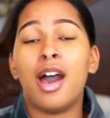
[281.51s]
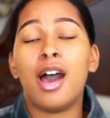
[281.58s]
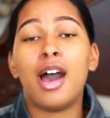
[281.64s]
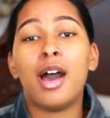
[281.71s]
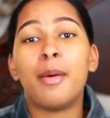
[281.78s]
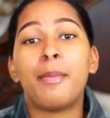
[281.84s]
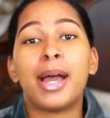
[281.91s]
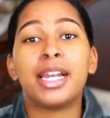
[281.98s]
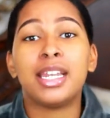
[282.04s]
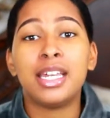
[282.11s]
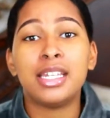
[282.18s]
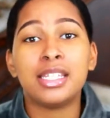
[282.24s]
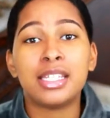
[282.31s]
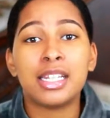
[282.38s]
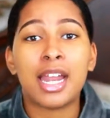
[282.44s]
My
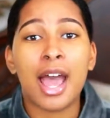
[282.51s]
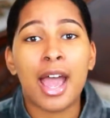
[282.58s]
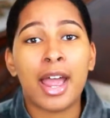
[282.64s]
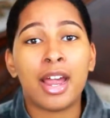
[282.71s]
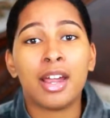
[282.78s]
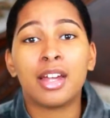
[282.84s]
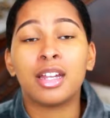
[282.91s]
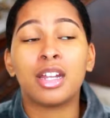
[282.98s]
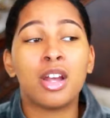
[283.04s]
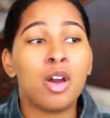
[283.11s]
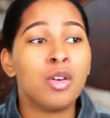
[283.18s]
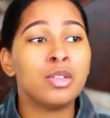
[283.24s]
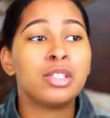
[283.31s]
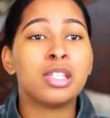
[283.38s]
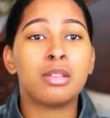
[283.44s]
niece and I are gonna
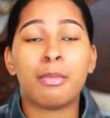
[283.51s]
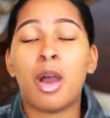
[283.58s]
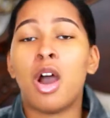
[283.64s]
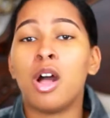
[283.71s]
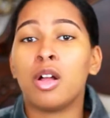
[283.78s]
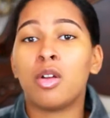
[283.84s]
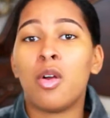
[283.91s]
go to the mall,